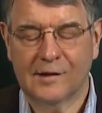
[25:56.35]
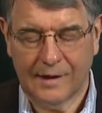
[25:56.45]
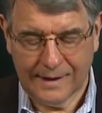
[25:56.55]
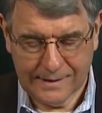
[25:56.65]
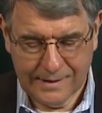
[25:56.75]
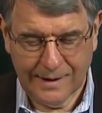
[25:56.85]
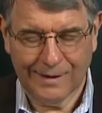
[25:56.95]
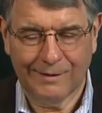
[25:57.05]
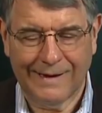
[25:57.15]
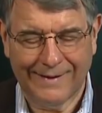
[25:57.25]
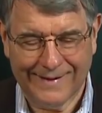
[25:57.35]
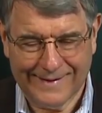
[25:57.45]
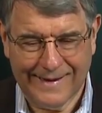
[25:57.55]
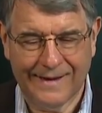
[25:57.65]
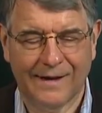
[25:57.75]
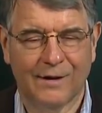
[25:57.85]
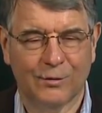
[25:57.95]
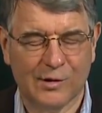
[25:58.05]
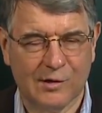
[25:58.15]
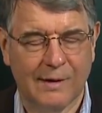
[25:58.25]
She got the telegram. I got that in an
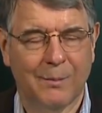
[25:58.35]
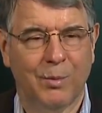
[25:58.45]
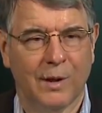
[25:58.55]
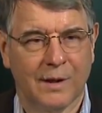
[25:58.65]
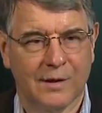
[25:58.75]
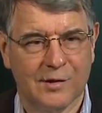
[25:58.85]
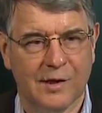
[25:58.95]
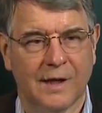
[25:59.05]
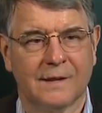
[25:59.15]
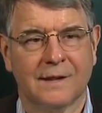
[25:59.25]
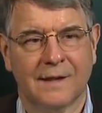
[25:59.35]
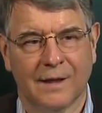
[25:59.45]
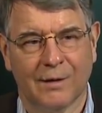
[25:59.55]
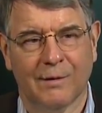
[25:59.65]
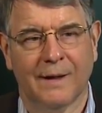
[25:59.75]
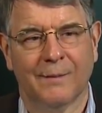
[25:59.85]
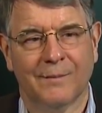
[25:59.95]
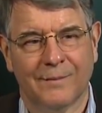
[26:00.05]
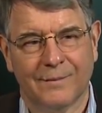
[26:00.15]
old scrapbook. She got the telegram.